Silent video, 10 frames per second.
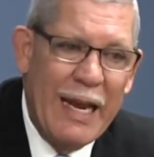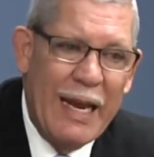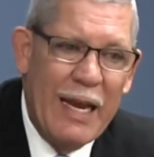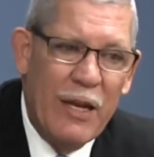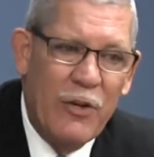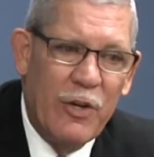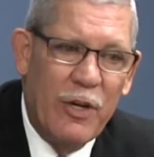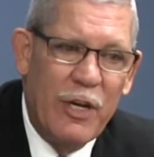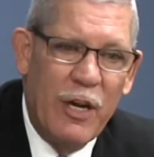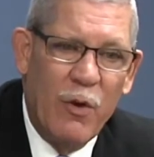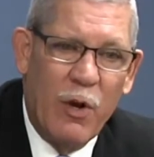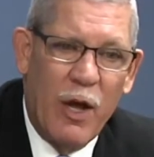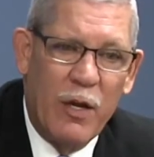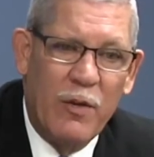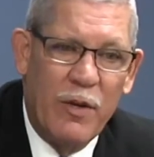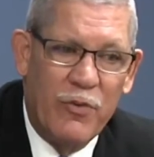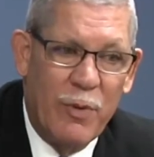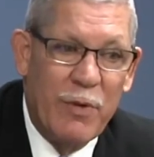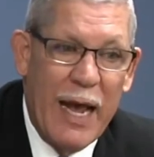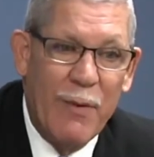And uh, you know, a lot of, there are
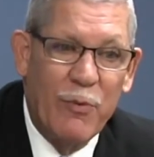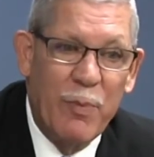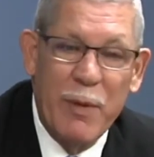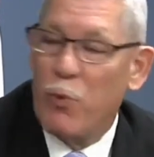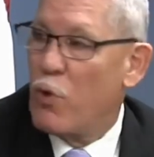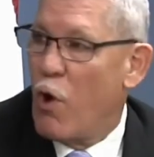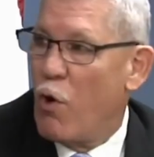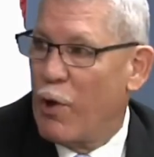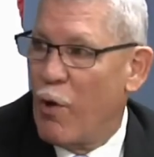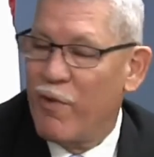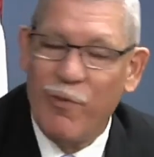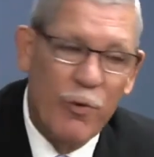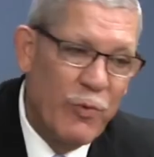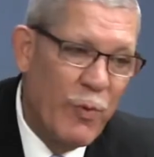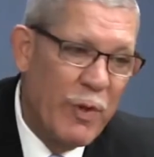some times when people call law enforcement,